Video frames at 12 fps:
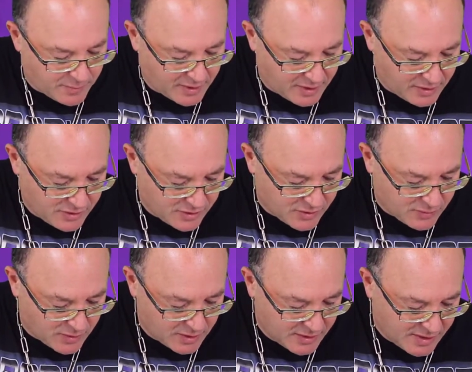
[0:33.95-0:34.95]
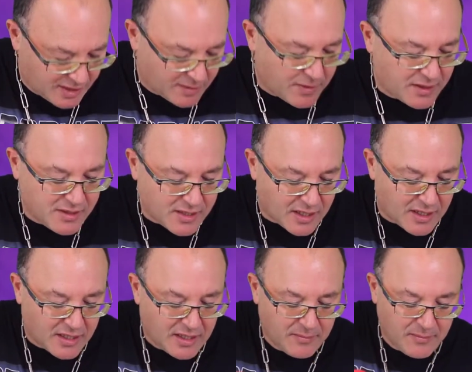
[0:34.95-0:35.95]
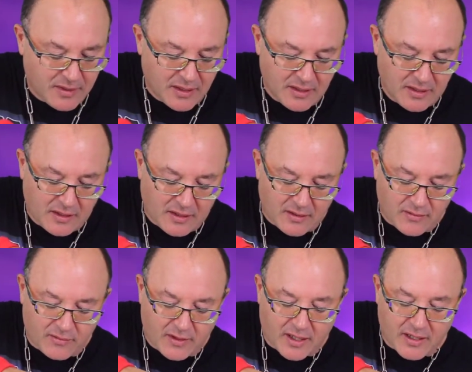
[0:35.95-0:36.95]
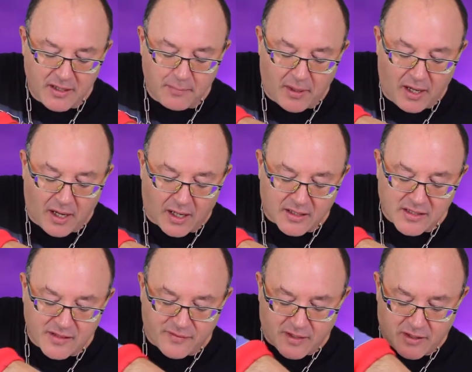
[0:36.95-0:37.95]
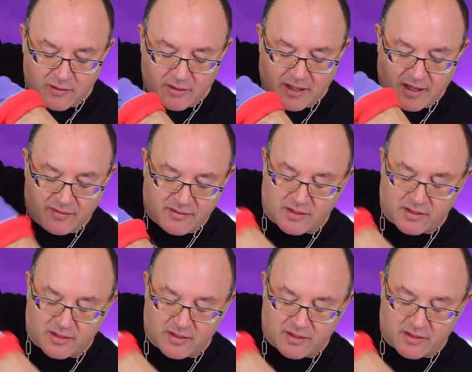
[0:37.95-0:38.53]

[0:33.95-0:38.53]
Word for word: but I just want to take my time and not wreck the box if I don't have